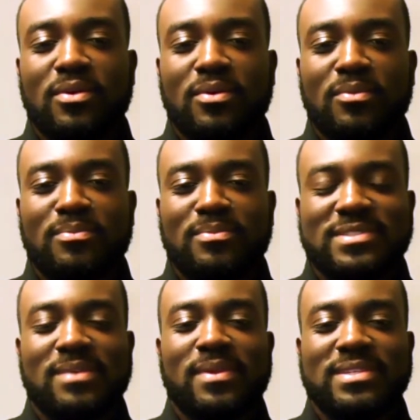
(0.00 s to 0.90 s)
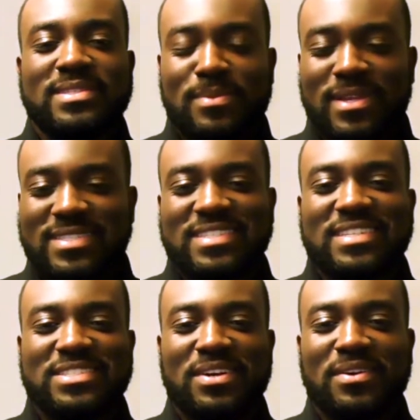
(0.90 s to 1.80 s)
something as simple as a
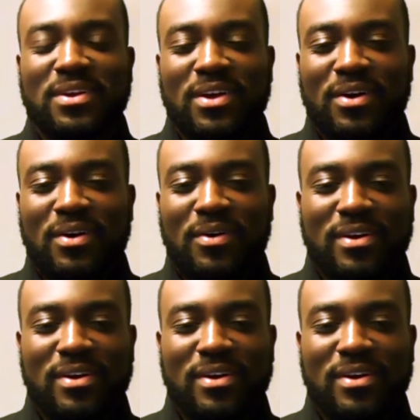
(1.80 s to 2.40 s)
t-shirt or a